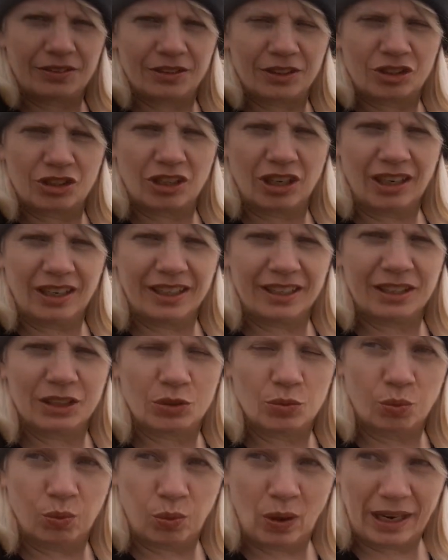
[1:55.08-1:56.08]
The tide
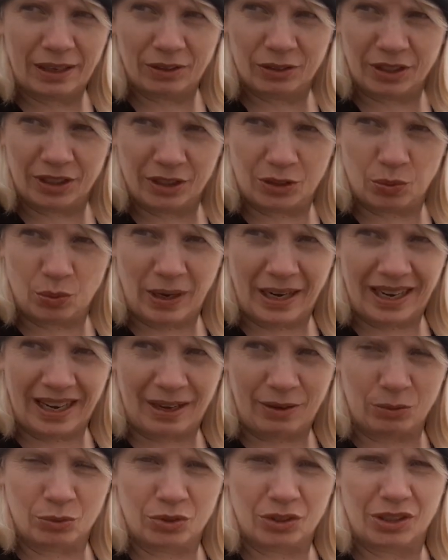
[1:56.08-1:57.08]
is well on its way
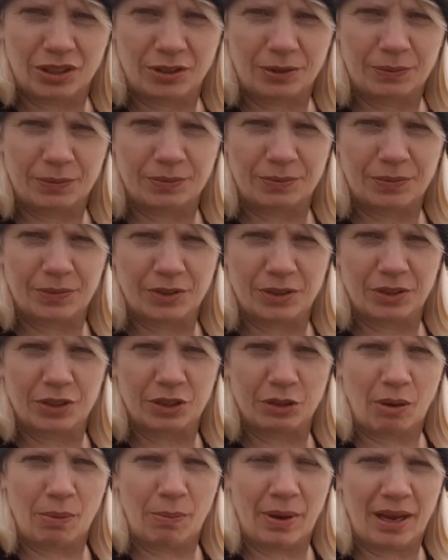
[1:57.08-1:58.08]
out,
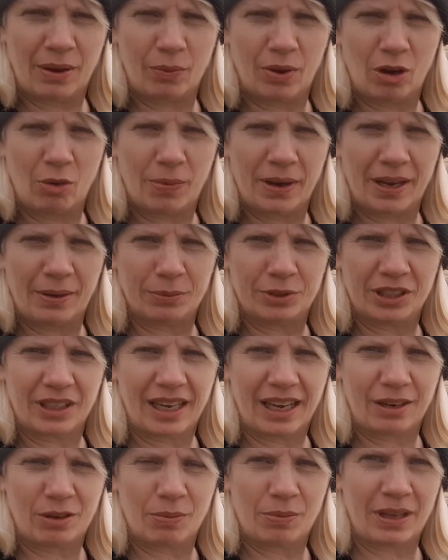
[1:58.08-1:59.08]
so I may well be able to
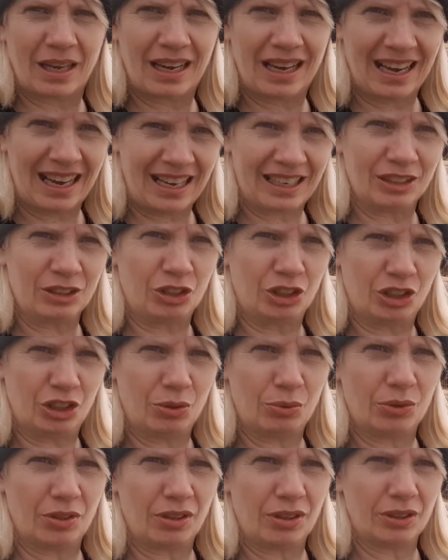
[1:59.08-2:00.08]
get up there and
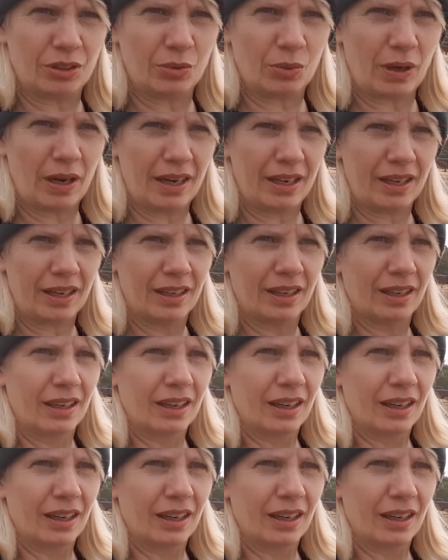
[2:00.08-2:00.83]
shoot this way.